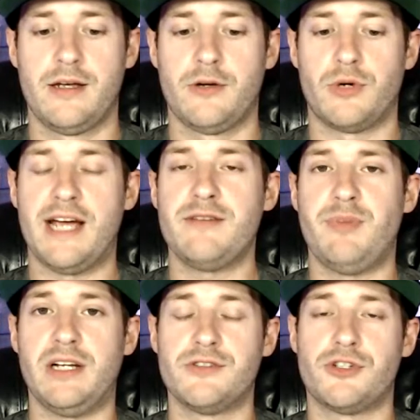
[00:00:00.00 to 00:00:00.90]
Ryan
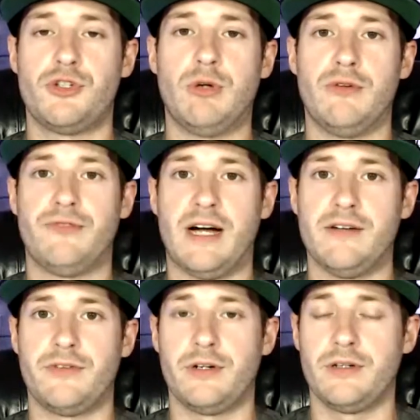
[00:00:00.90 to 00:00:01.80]
Bader's a
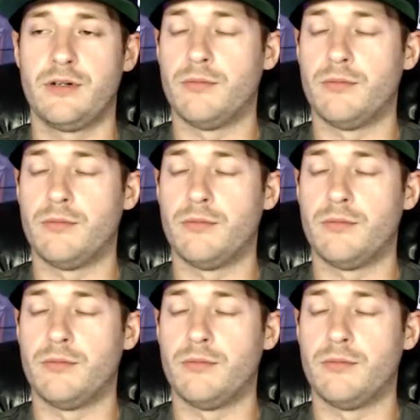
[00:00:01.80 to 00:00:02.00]
205er.